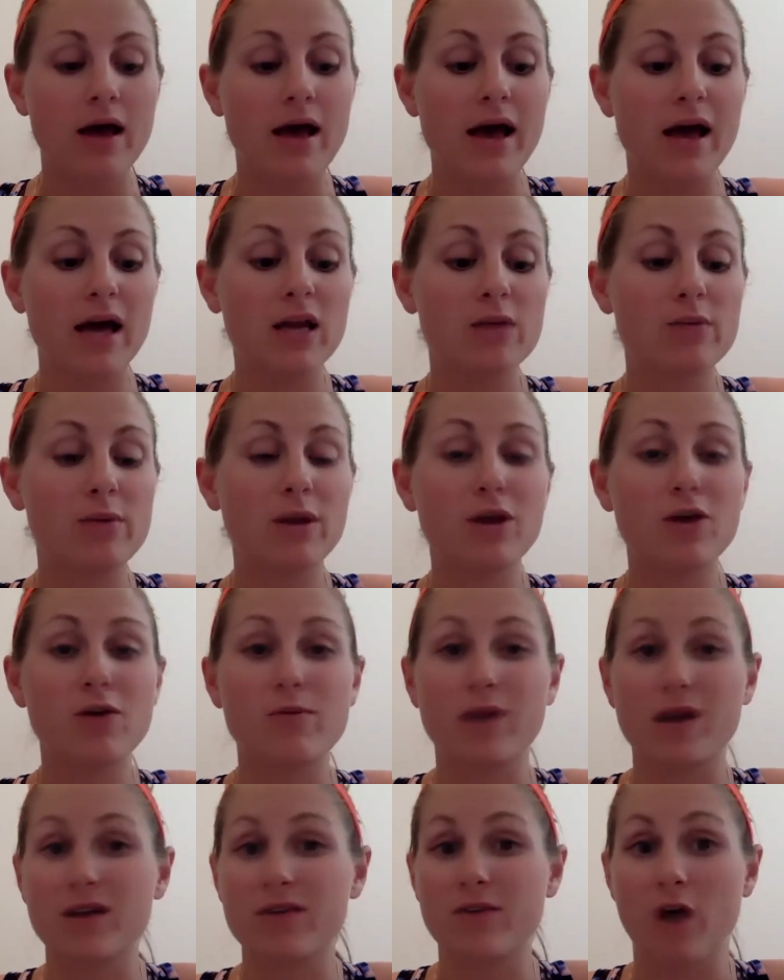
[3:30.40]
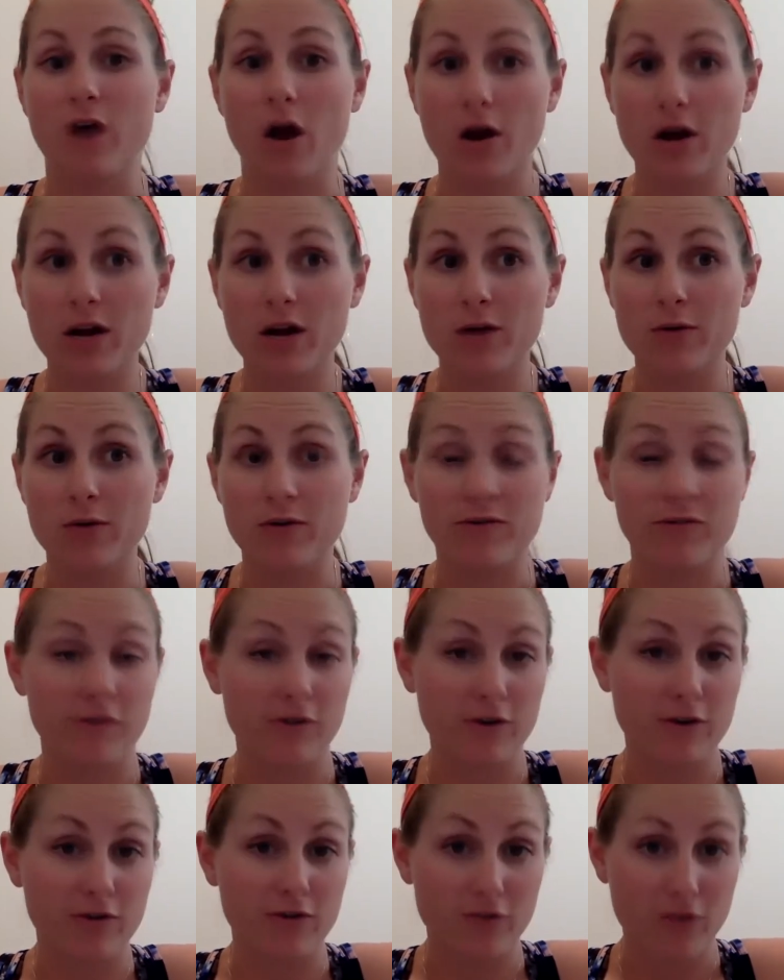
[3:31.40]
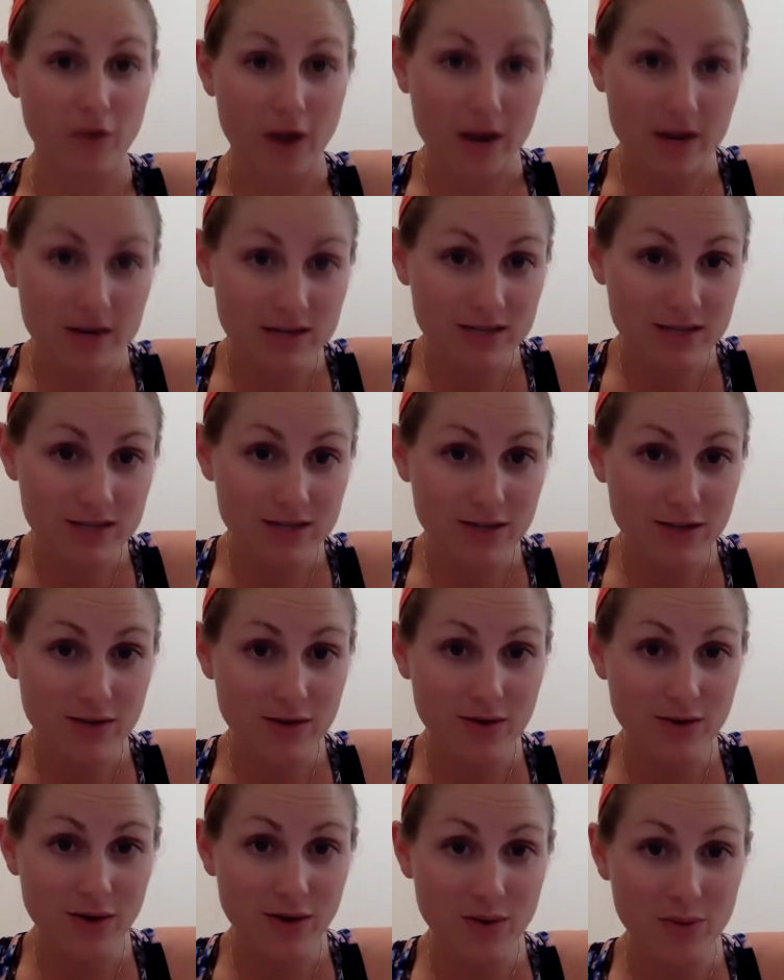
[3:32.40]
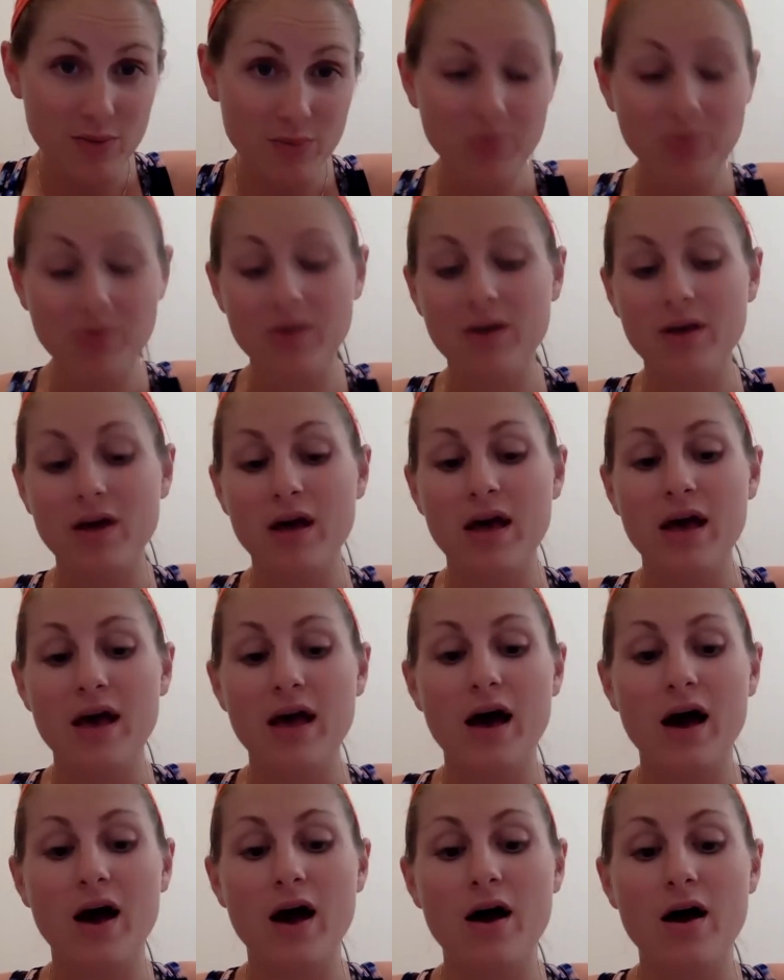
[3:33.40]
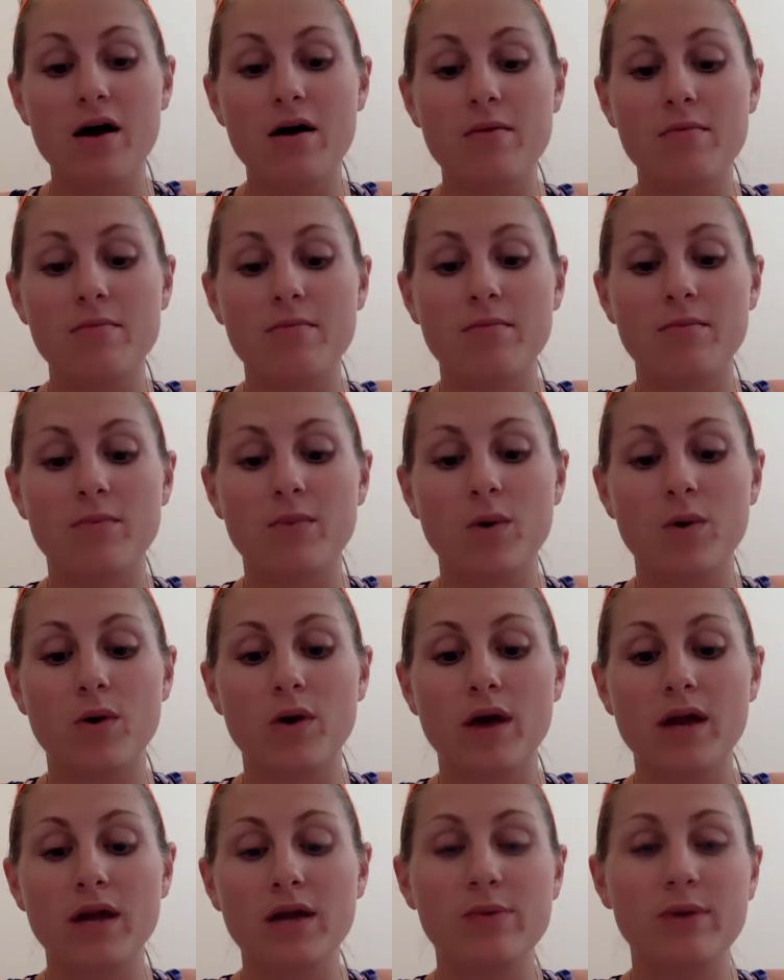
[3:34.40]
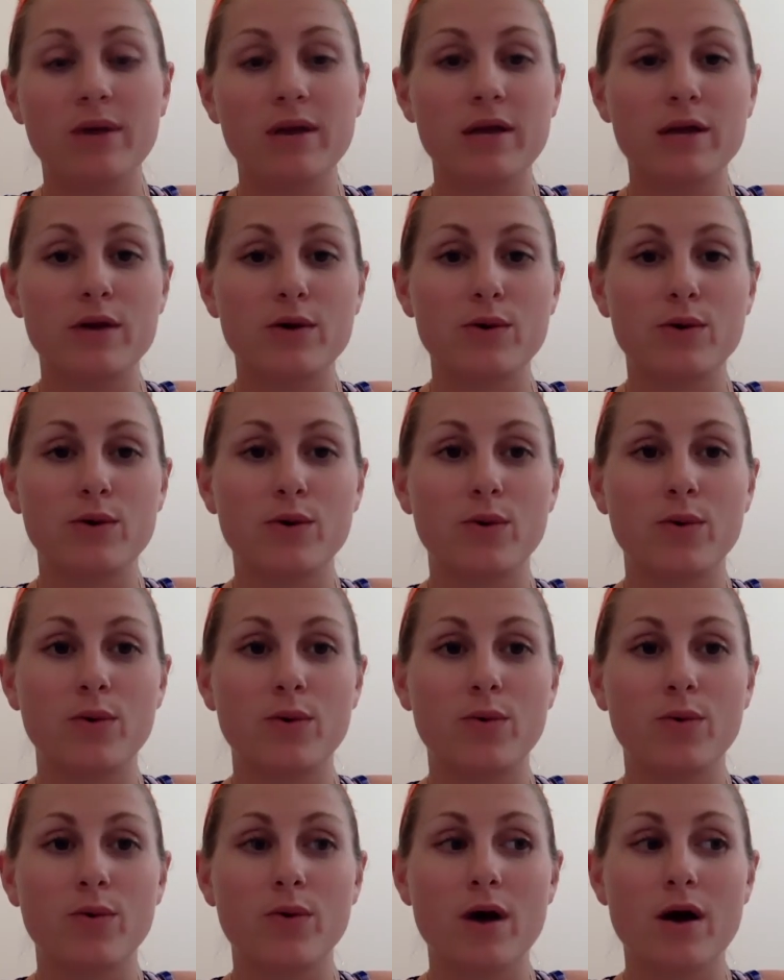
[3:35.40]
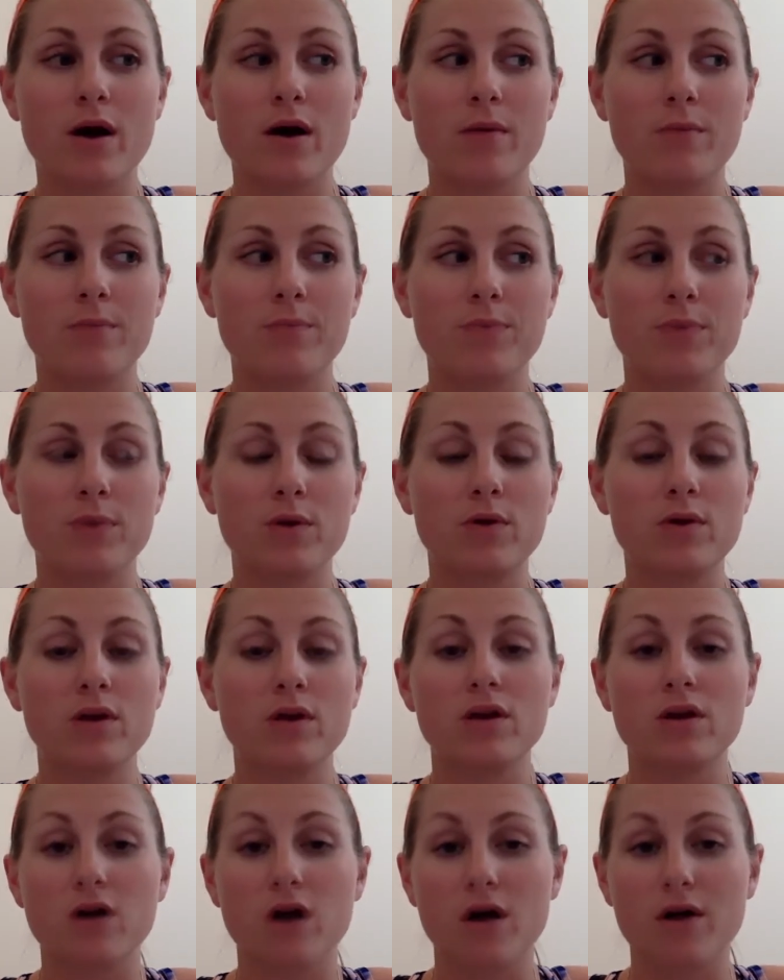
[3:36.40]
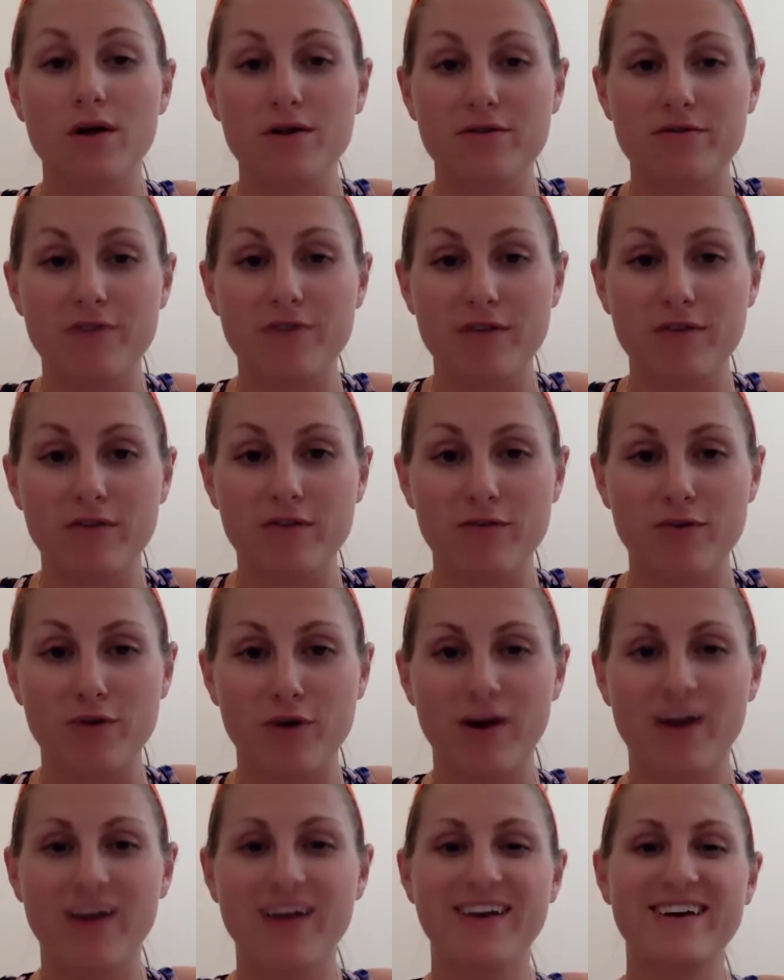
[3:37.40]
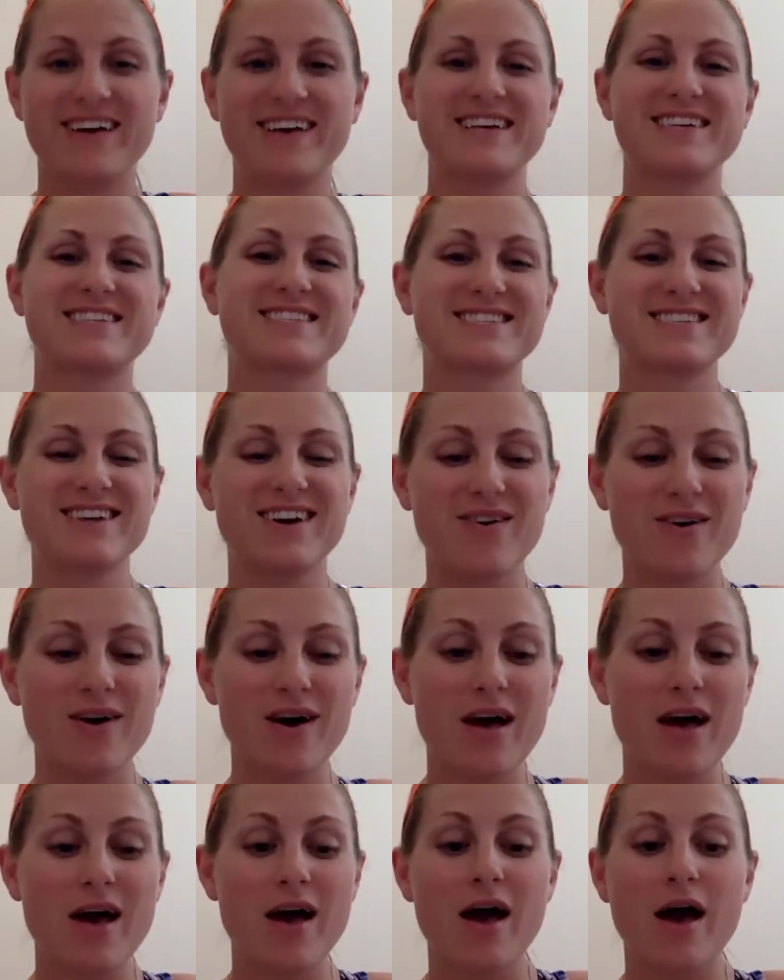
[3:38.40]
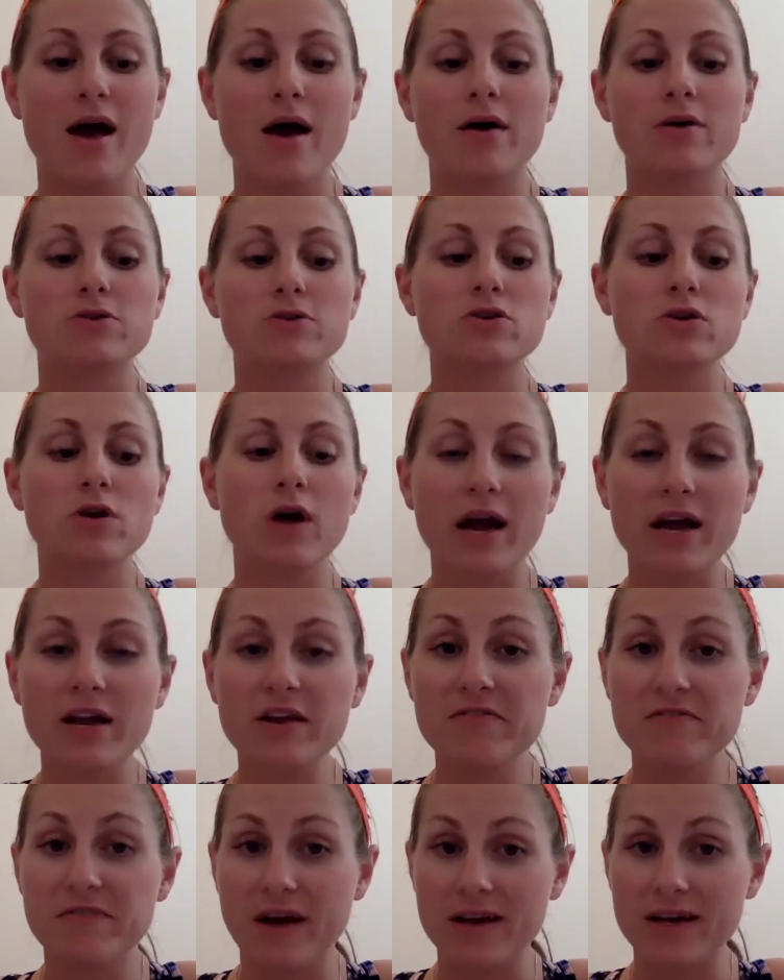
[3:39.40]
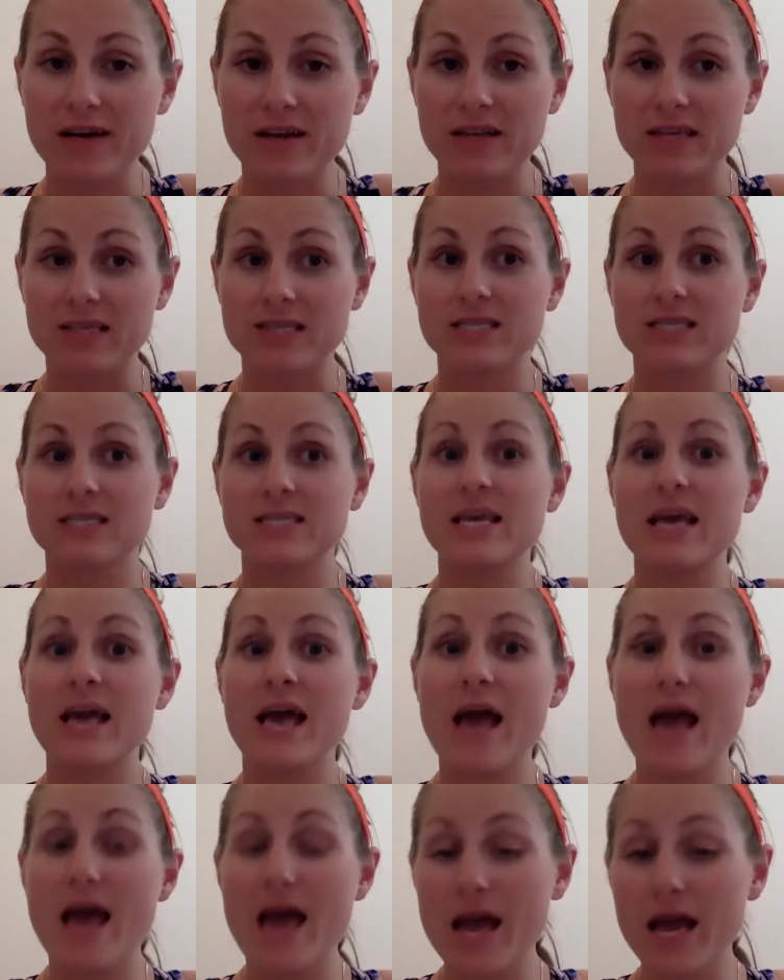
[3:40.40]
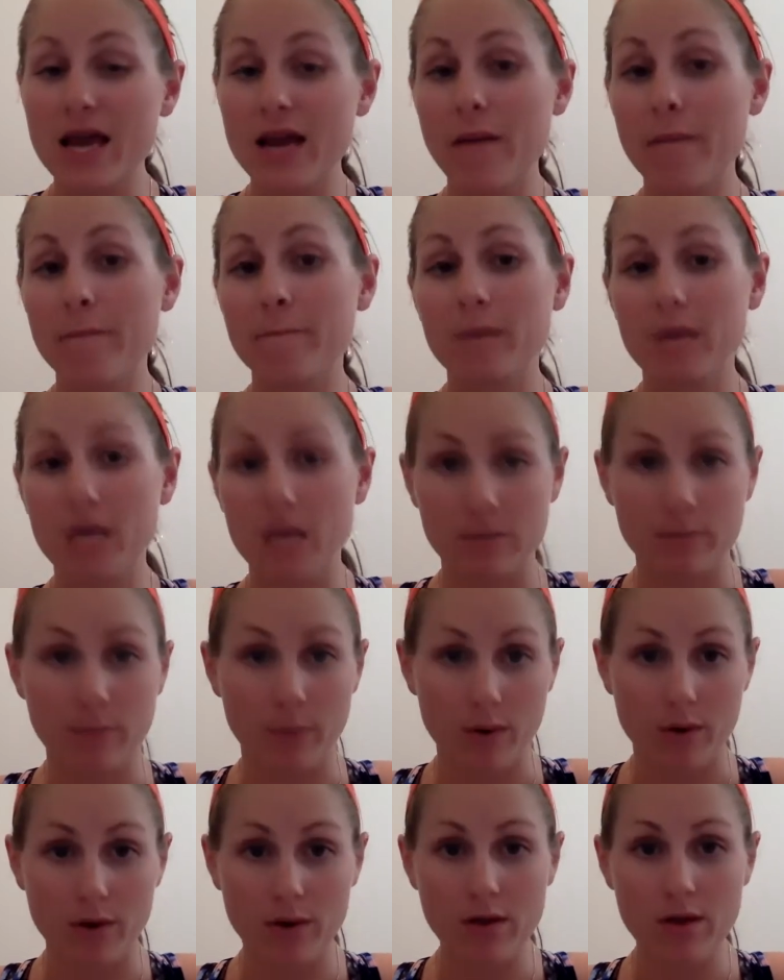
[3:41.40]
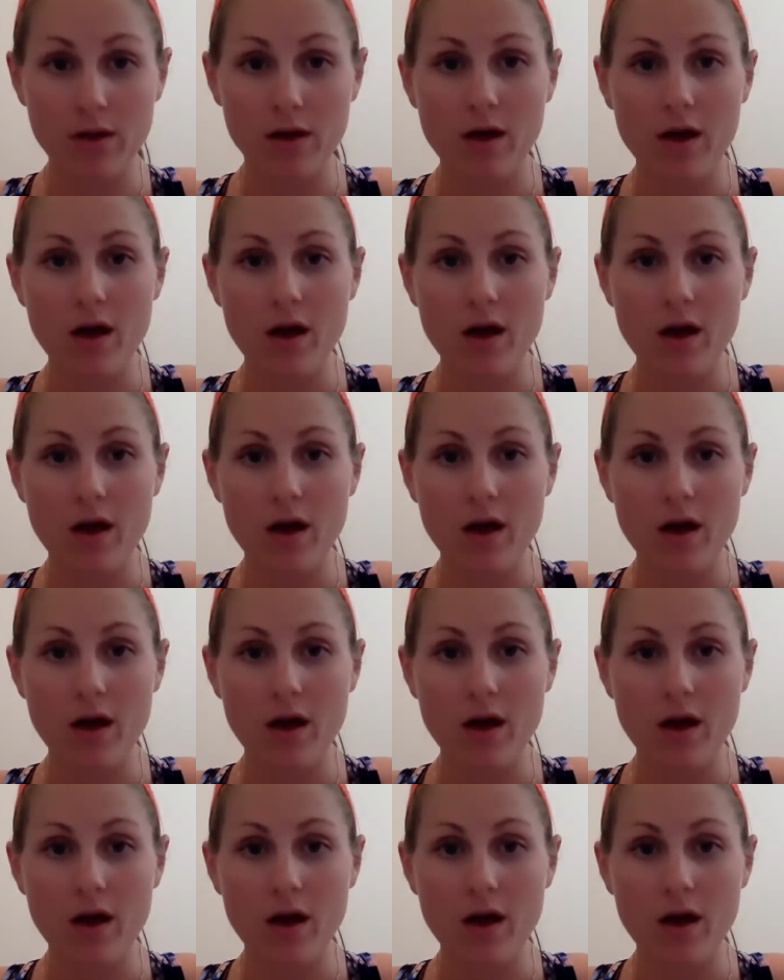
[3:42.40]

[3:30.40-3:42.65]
anybody who might have already referred a friend into the group, or anybody who you need to call in a favor for. So try to find at least 10 people